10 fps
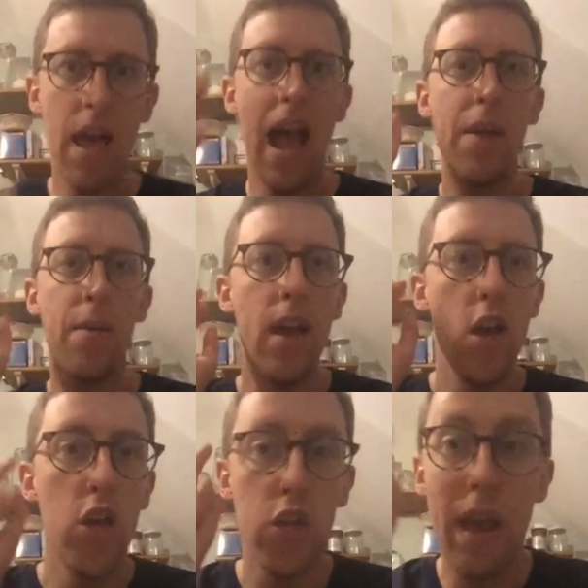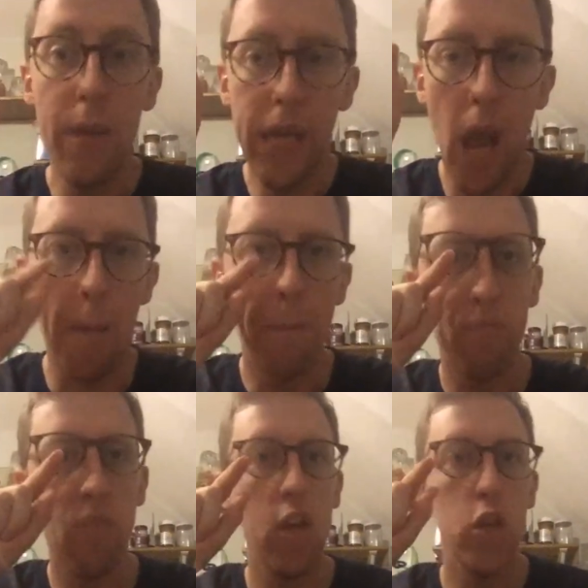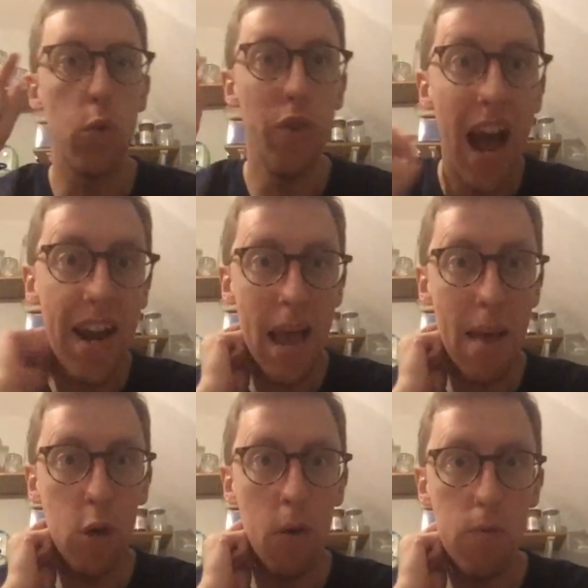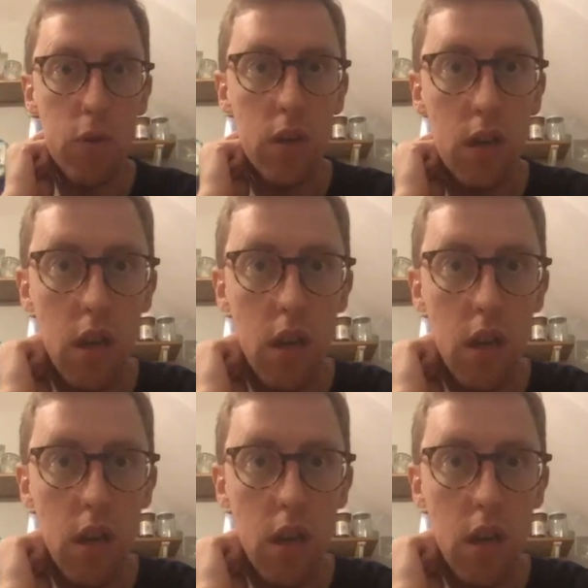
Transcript: Anyway, so here we go. So 9 a.m. comes.